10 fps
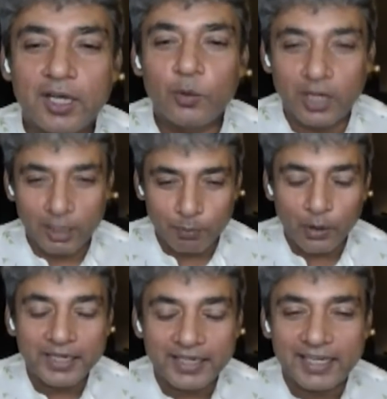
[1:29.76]
who are
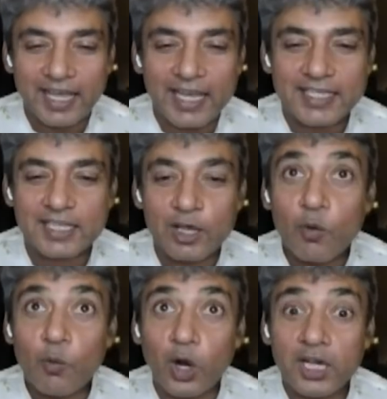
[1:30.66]
appointed guys.
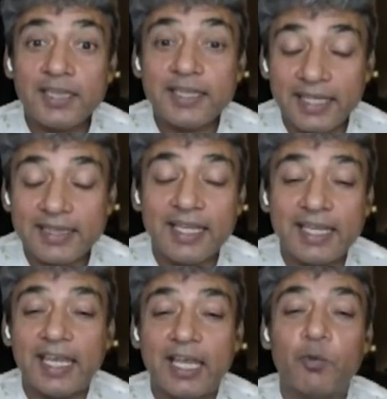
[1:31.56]
What are they
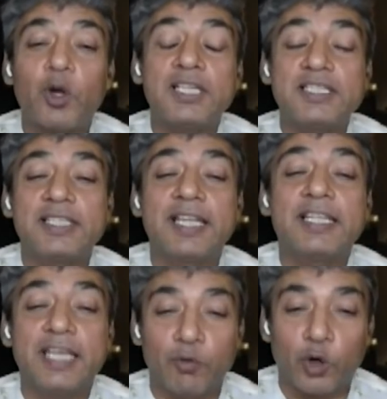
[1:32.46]
thinking and what is it
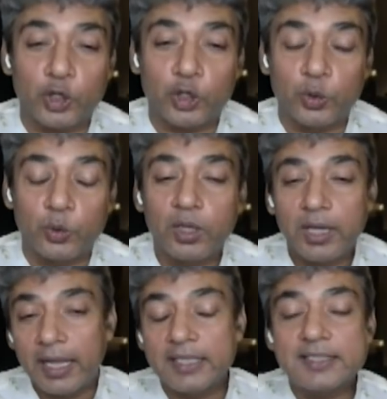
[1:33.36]
that they want to do?
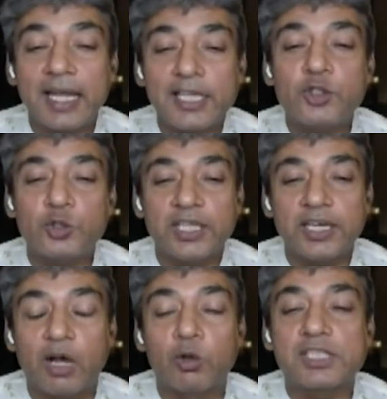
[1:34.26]
And it's nice to
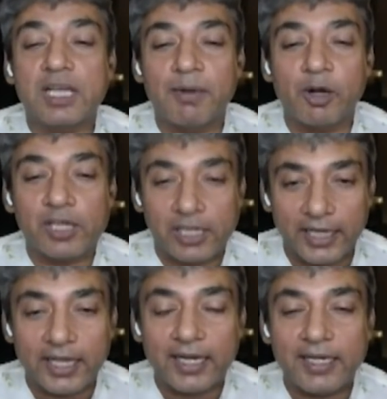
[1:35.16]
see Rahul's come out
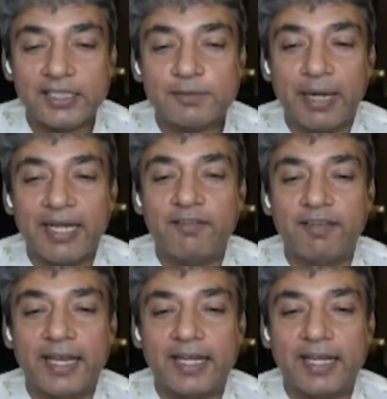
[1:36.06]
clear, and he's made it very